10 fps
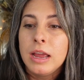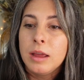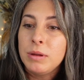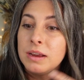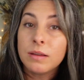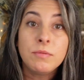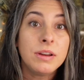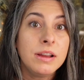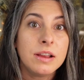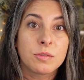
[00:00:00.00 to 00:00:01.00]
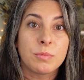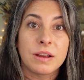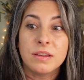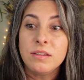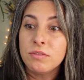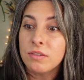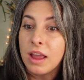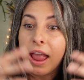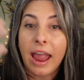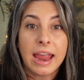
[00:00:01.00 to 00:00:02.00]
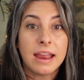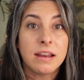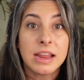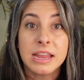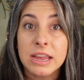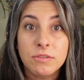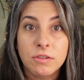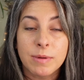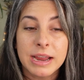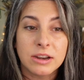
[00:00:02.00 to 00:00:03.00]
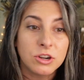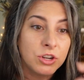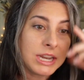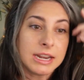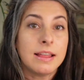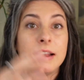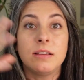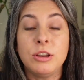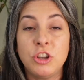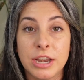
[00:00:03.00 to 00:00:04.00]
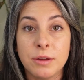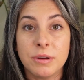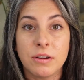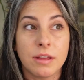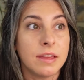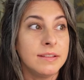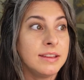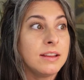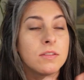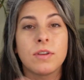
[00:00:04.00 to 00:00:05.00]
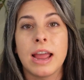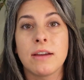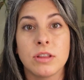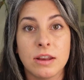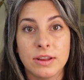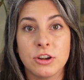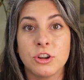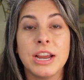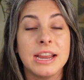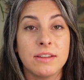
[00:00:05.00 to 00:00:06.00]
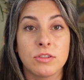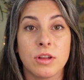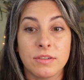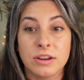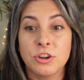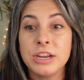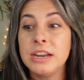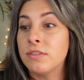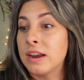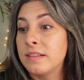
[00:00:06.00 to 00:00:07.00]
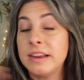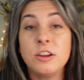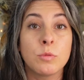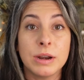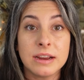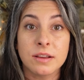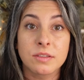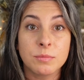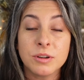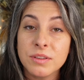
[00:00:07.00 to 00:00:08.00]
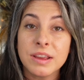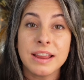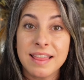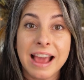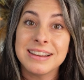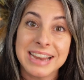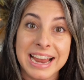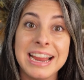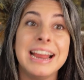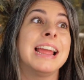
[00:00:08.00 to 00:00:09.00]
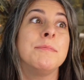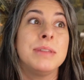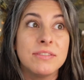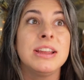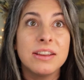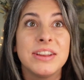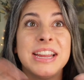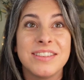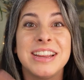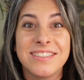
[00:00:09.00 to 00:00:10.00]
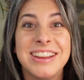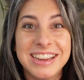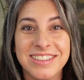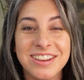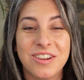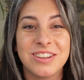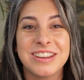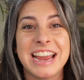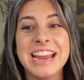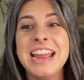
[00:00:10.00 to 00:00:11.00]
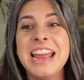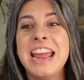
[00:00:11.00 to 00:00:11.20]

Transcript: because I'm very expressive and I give of my energy and I like to be genuine and authentic. And if I have a lot of energy, I give a lot of energy. And if I see 20 customers in that day and I'm giving all day,